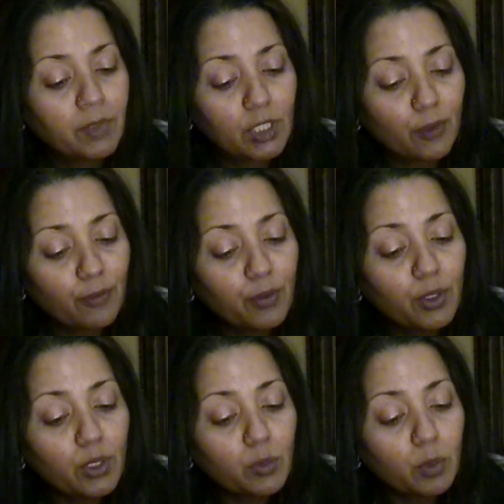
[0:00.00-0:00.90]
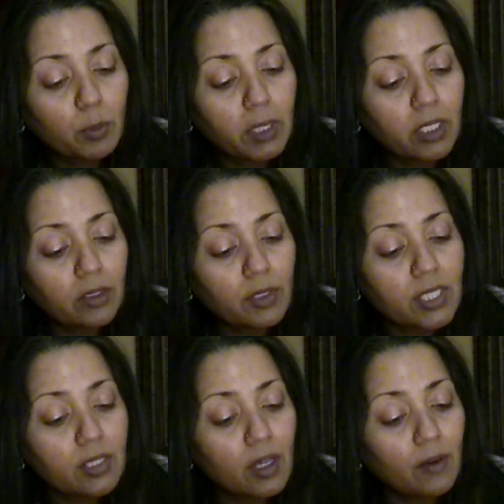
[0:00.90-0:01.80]
The food will be a
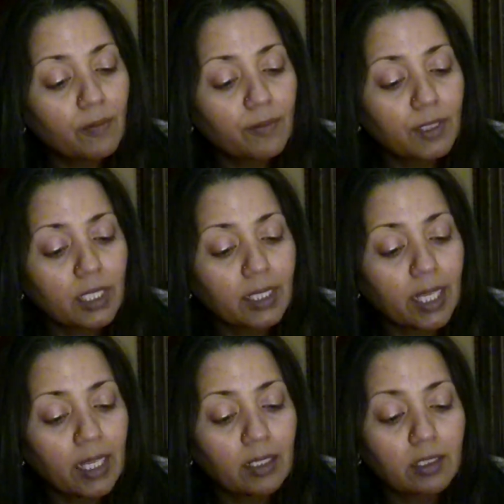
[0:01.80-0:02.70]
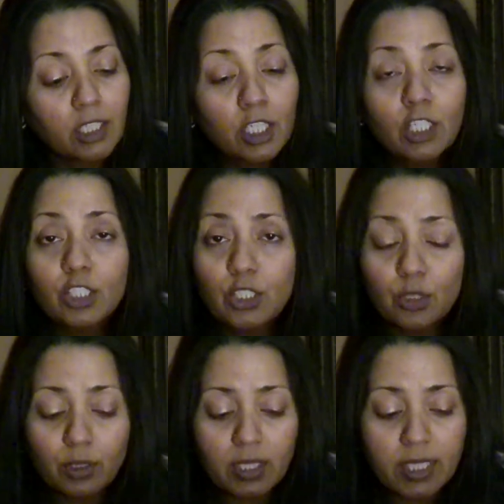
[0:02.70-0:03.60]
reserve for the land
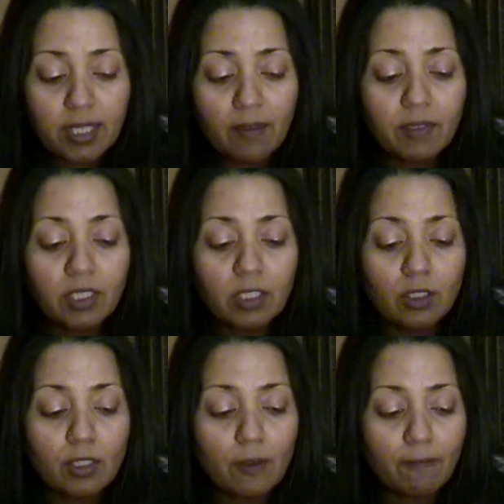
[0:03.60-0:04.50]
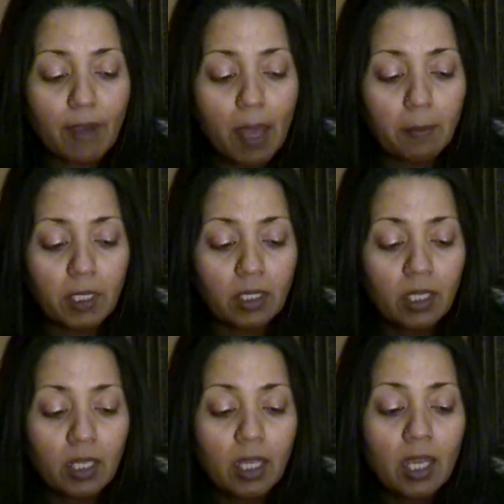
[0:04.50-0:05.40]
during the 7 years of famine
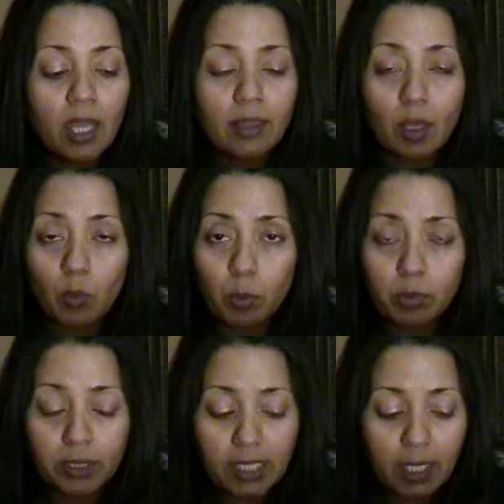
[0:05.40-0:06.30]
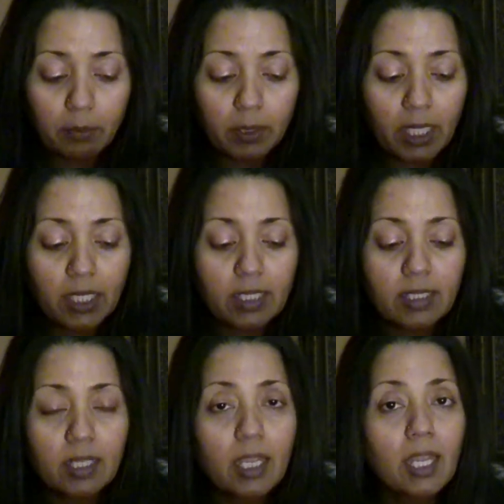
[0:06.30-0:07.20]
that will take
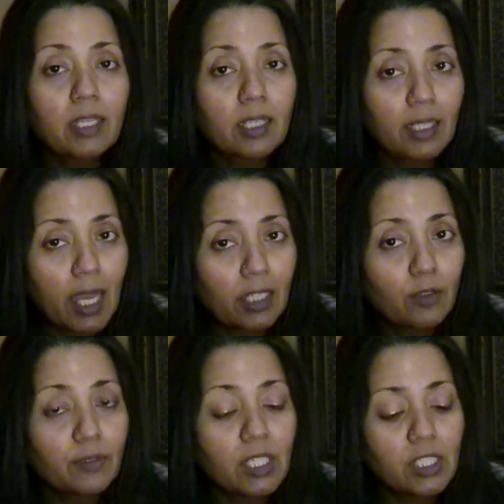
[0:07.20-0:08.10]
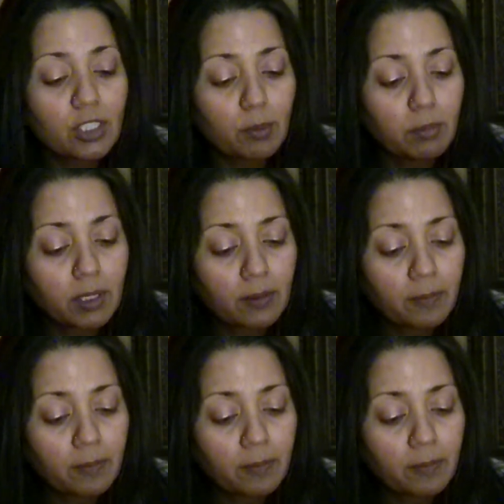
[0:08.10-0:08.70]
place in the land of Egypt.